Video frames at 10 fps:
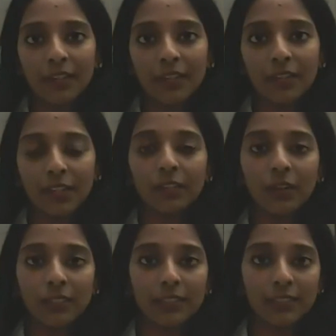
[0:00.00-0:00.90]
hearing
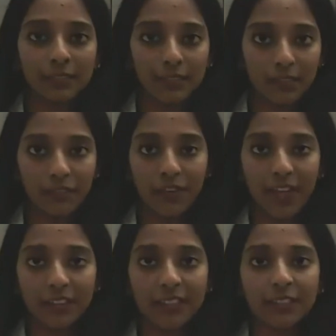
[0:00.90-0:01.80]
loss
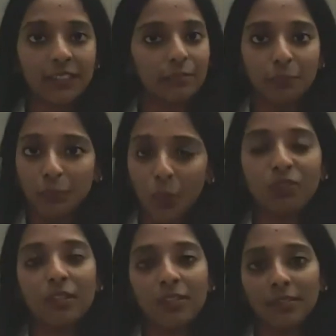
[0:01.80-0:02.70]
affects both
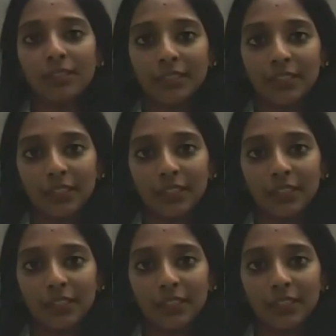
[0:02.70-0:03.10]
the ears.